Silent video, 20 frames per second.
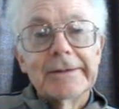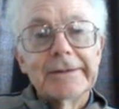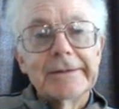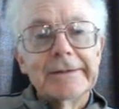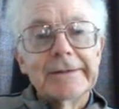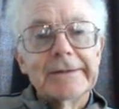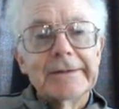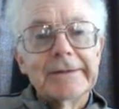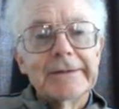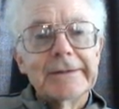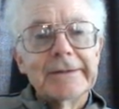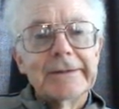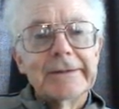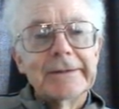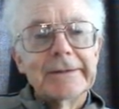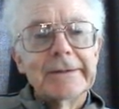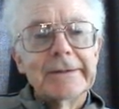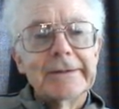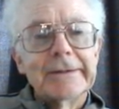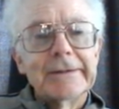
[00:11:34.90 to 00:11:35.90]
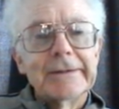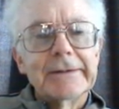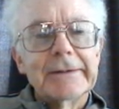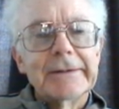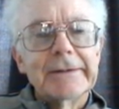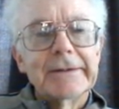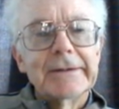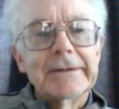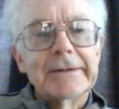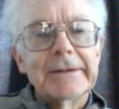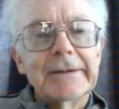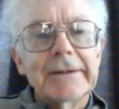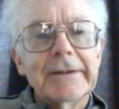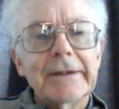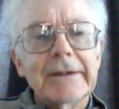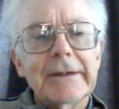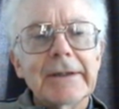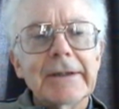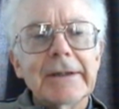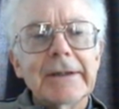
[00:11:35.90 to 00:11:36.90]

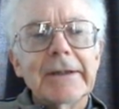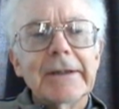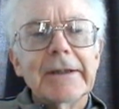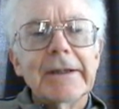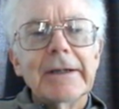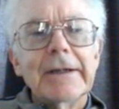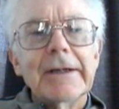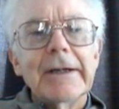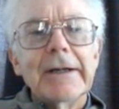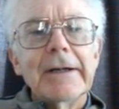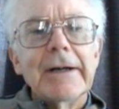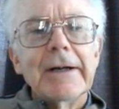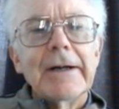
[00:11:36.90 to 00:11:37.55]
No one is speaking in this clip.